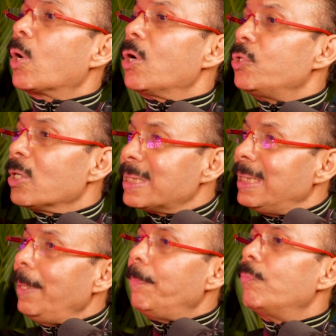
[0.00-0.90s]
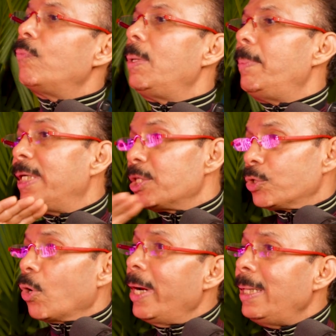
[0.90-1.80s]
because your sleep will be
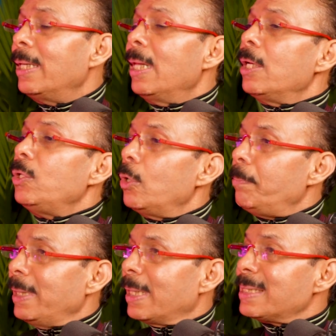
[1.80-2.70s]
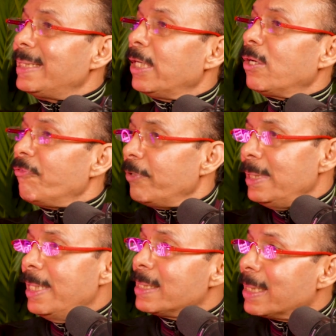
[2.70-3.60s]
destroyed. You'll be in the state
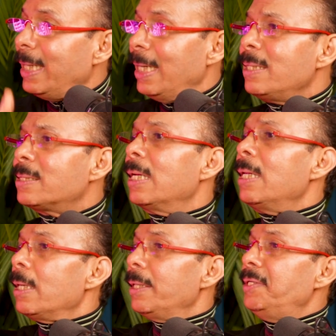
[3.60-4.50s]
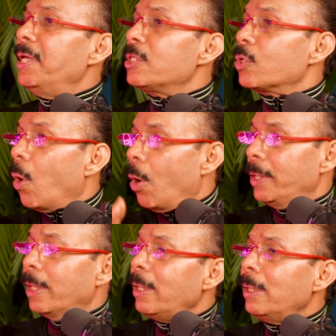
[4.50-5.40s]
of dis-ease,
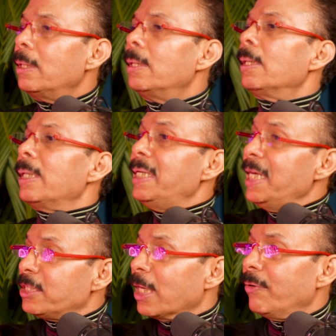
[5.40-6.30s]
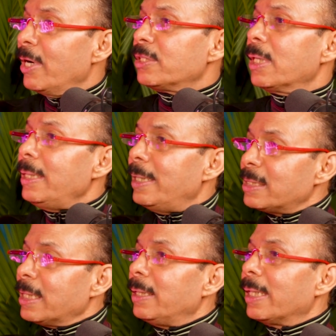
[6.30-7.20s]
disorder,
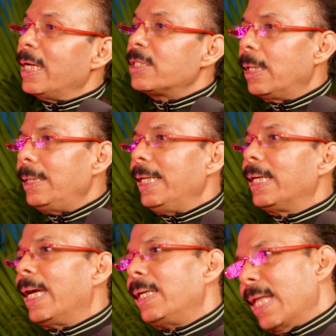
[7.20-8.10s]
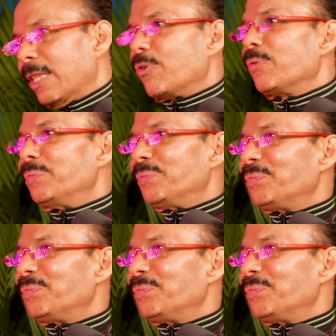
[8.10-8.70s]
degeneration, disintegration, decay, and death.